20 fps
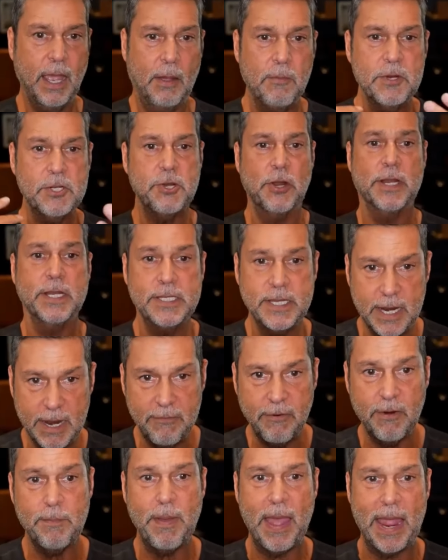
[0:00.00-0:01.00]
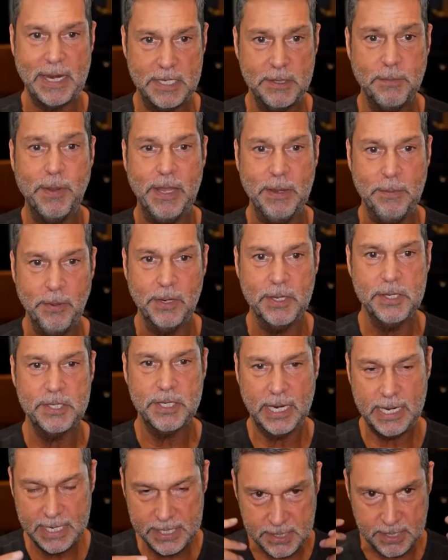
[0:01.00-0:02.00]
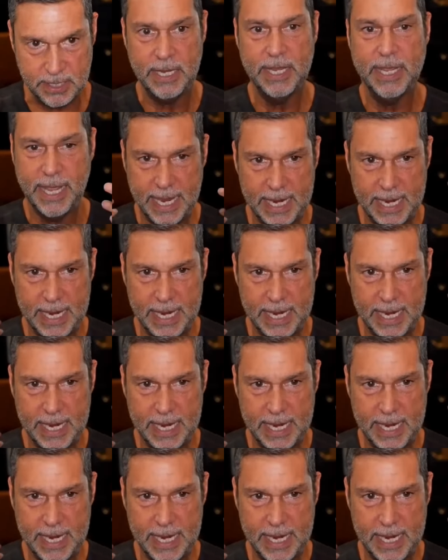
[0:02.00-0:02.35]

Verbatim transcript: and we're trying to deliver it back to people and say, listen,